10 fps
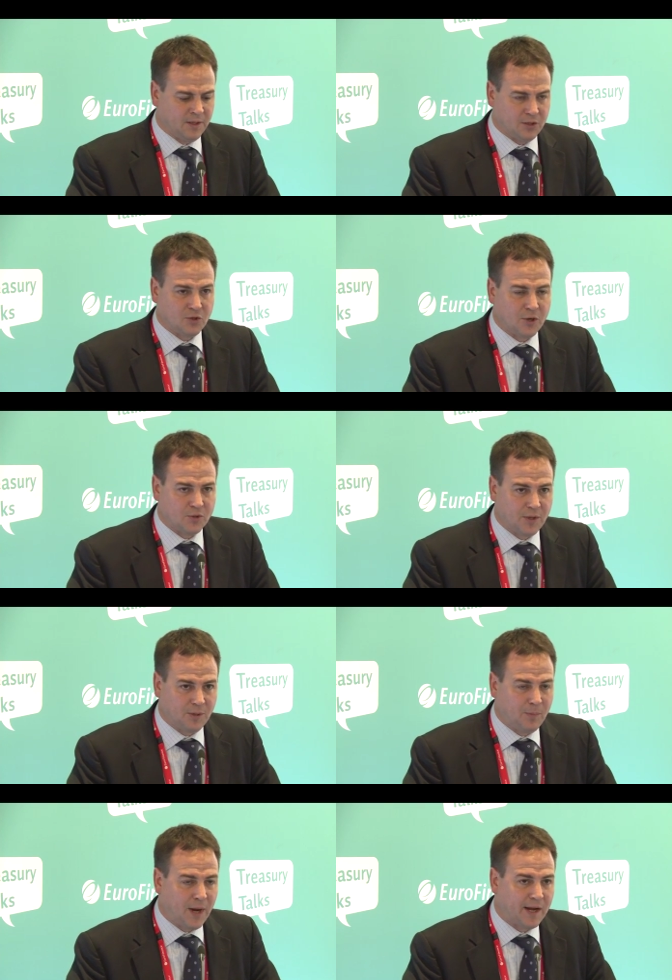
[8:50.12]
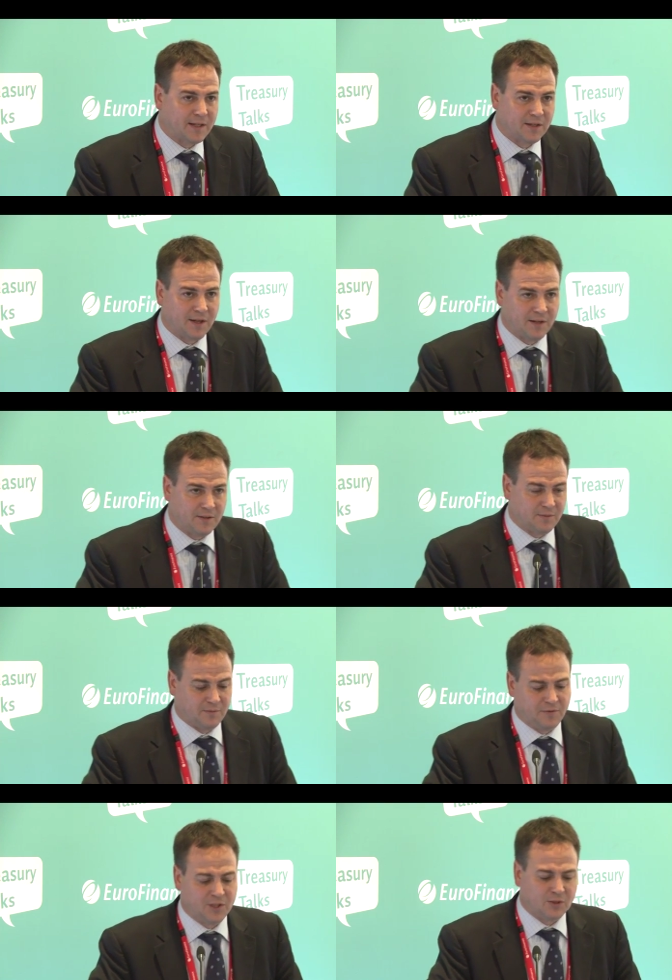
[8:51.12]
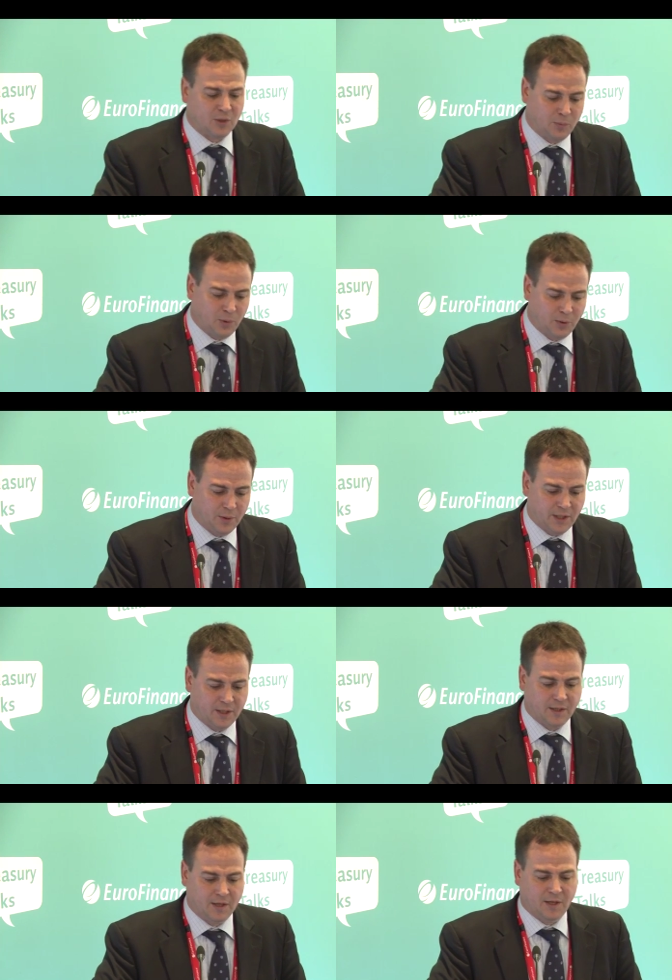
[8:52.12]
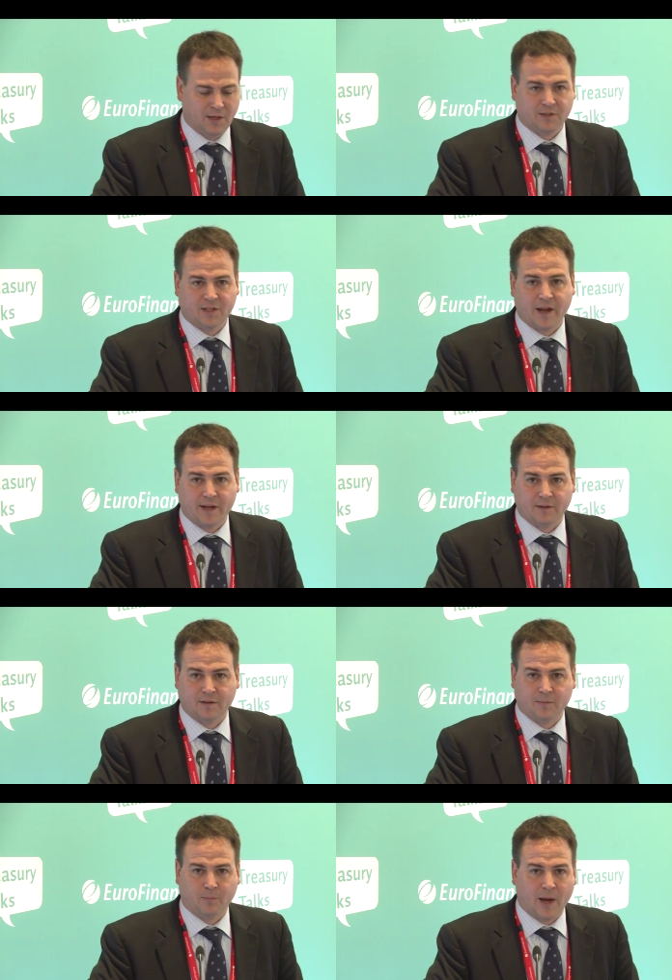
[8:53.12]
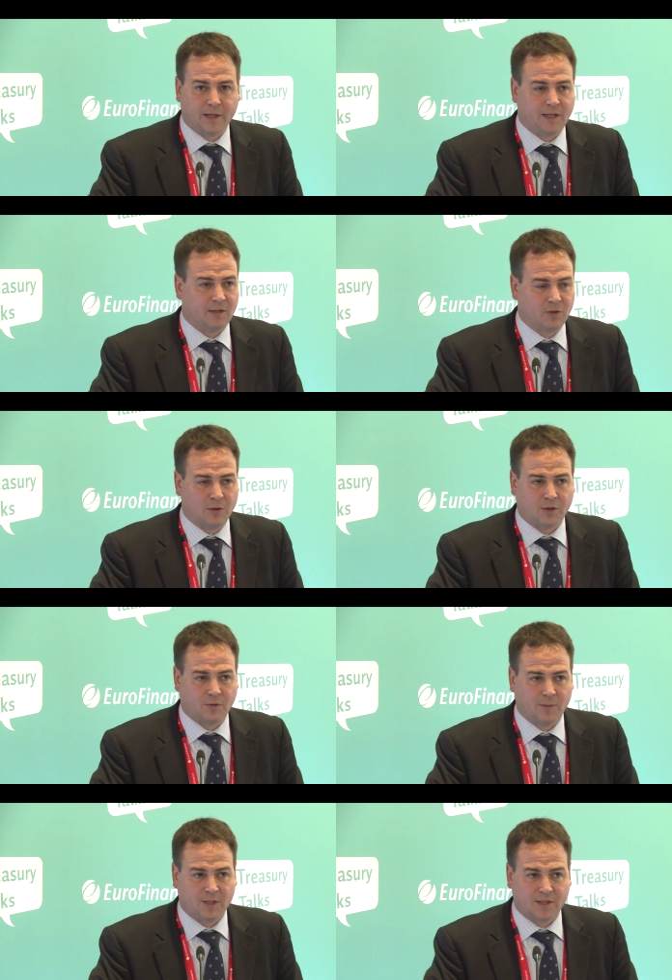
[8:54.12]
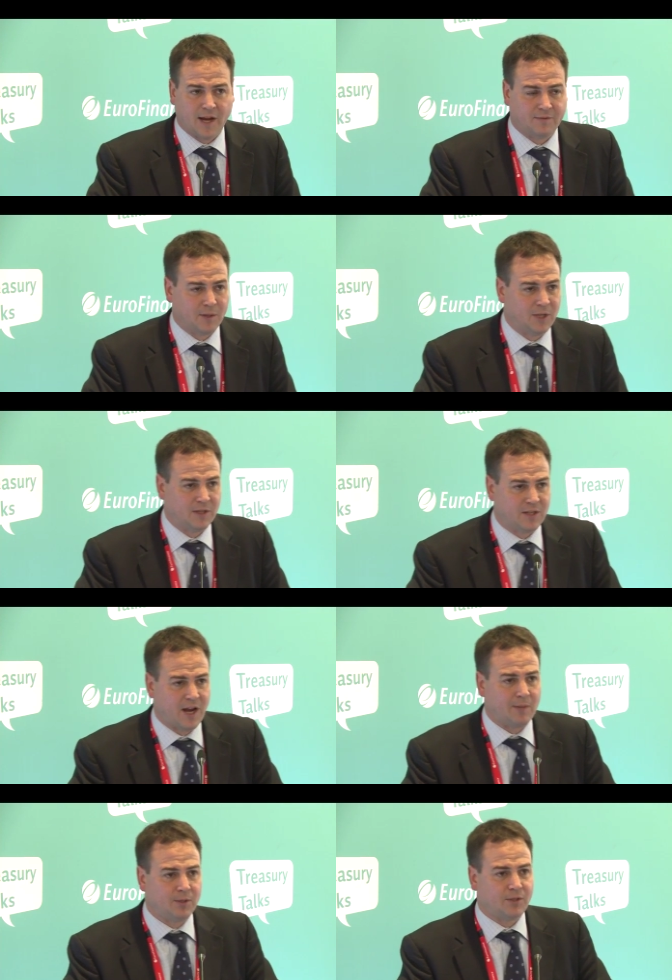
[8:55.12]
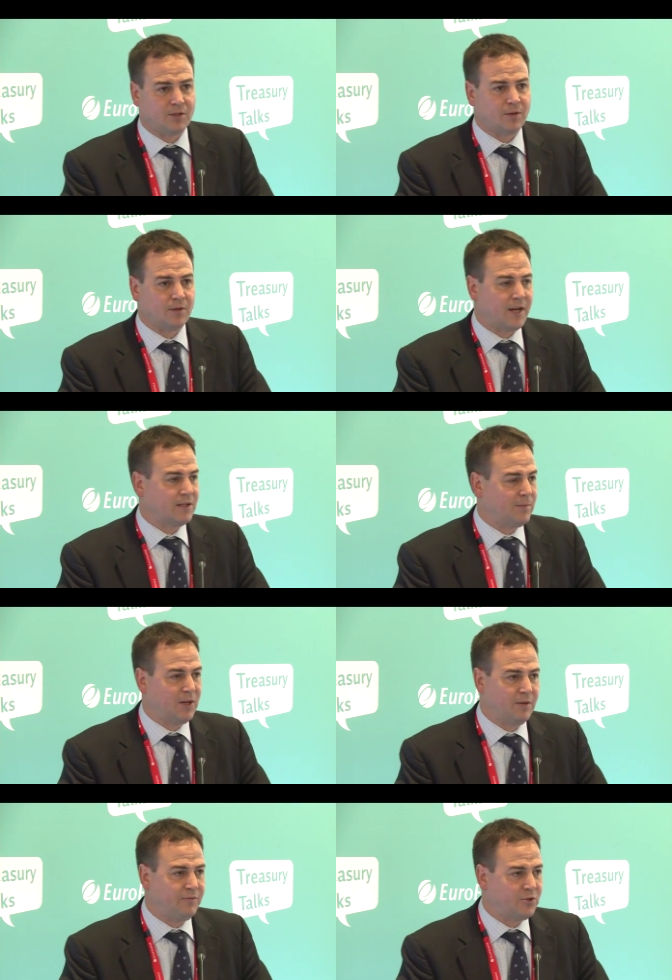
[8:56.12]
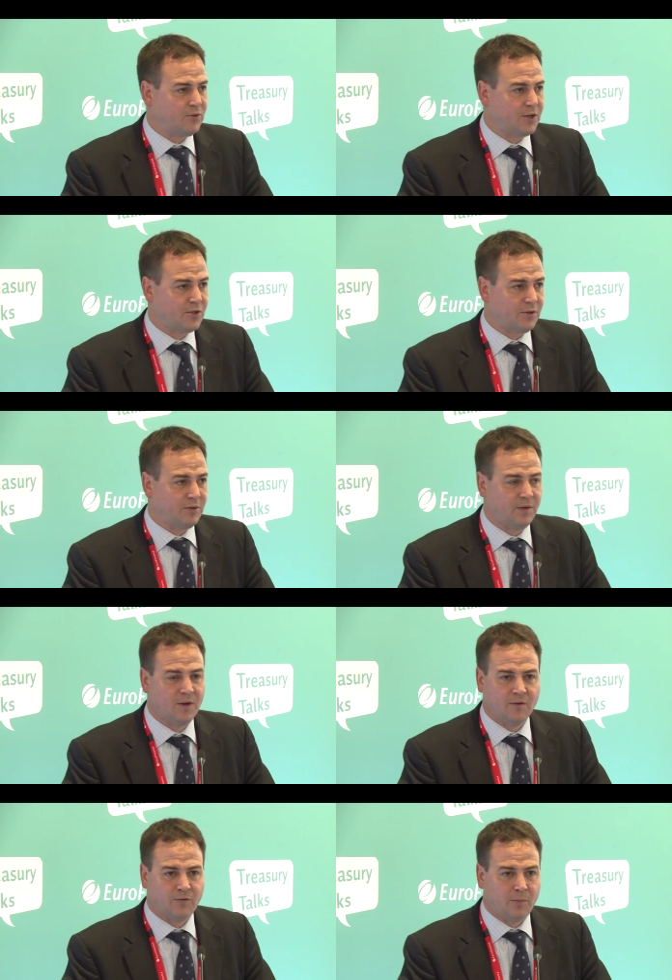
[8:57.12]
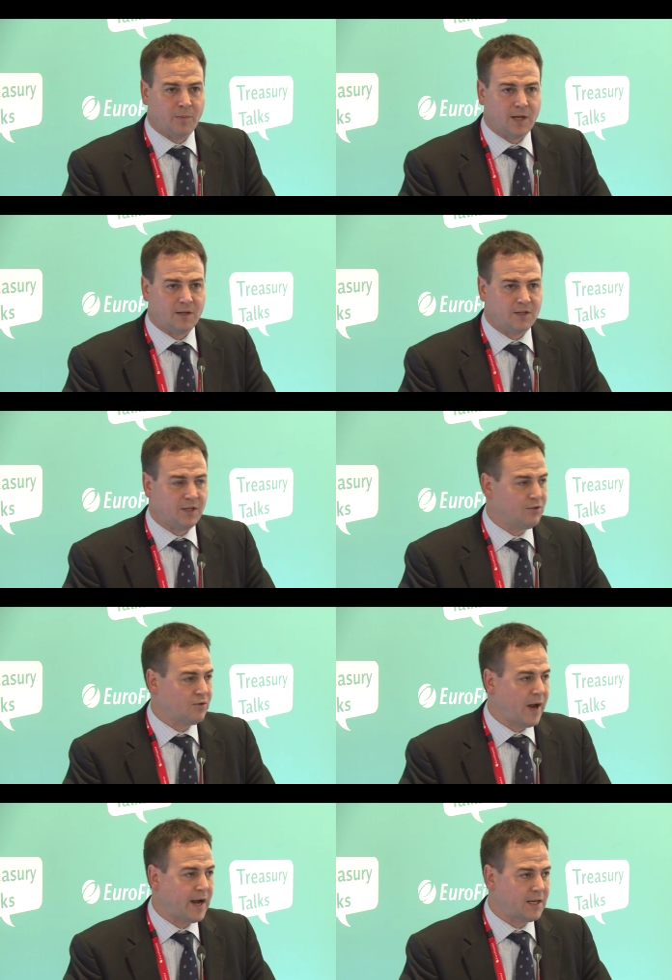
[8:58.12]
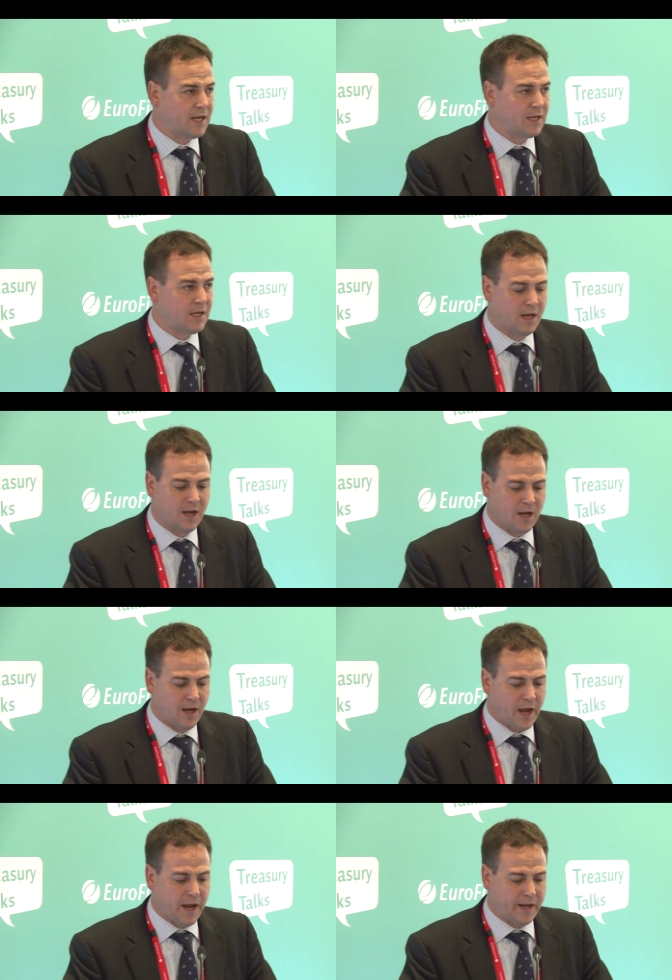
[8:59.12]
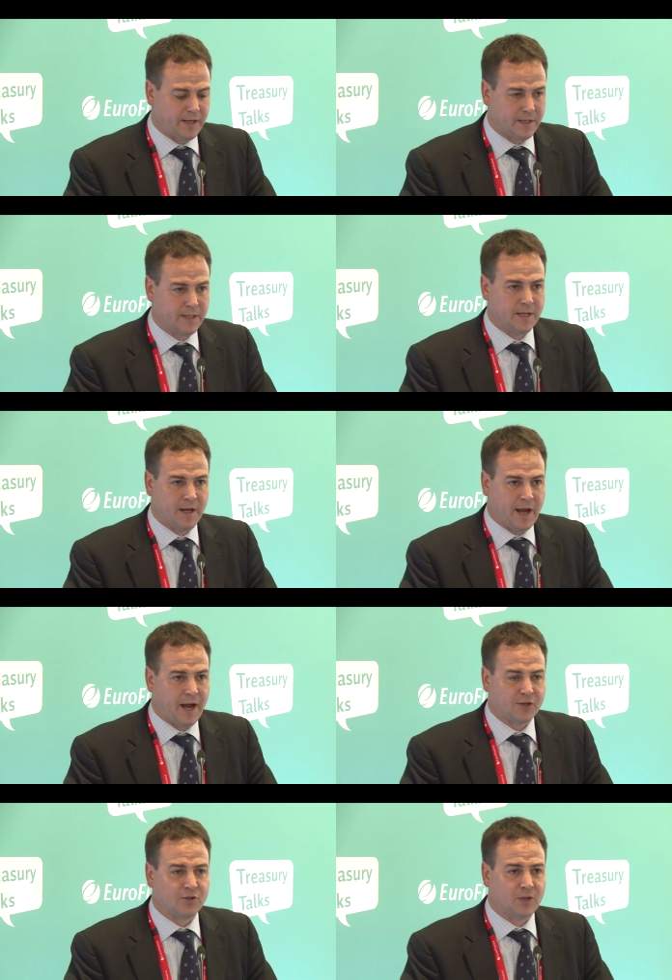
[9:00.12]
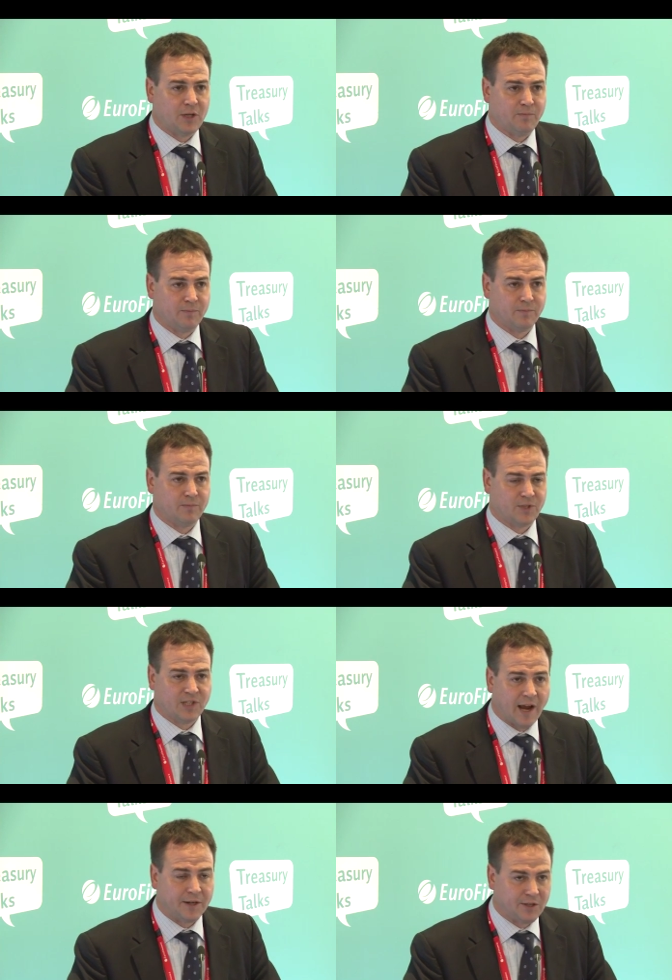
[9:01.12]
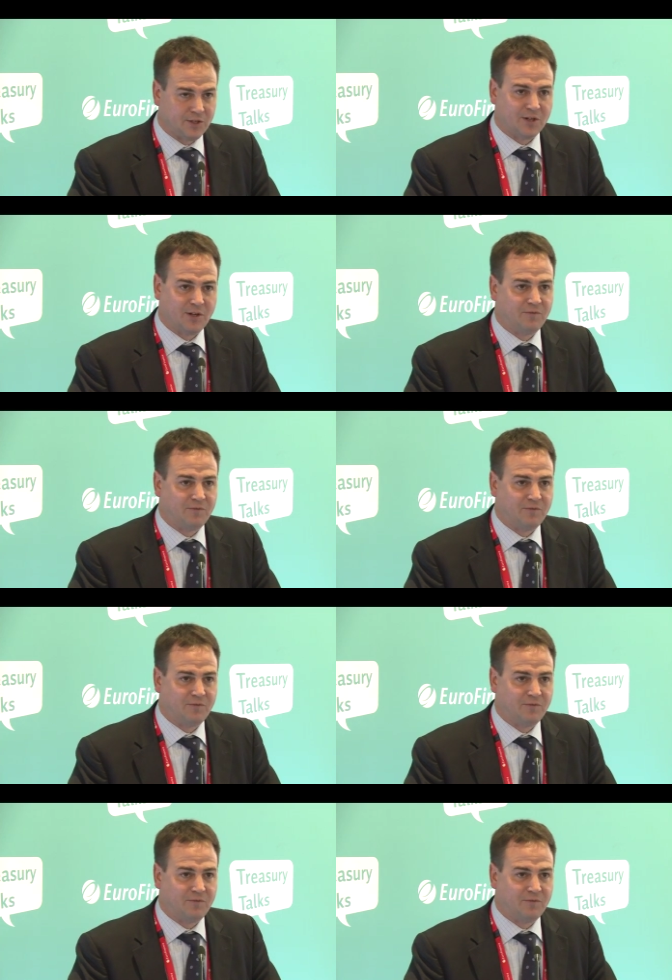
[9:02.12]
The treasury impact on physical pooling is that binding loan agreements have to be established, so there has to be an infrastructure for managing, tracking, and actually signage,